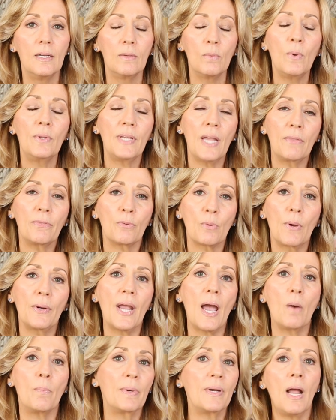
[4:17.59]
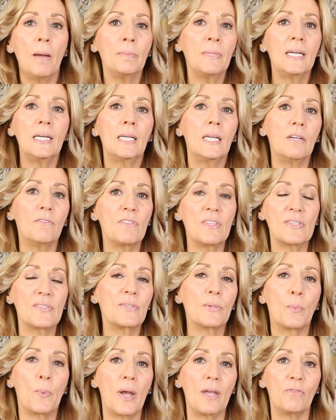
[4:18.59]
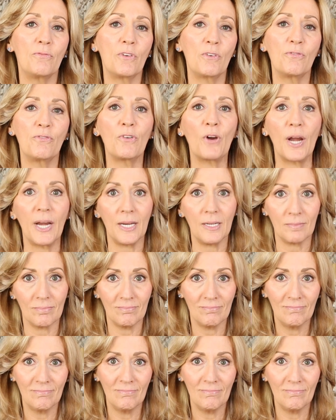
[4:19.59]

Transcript: Well, not throw it out, but I'm gonna give this away for free.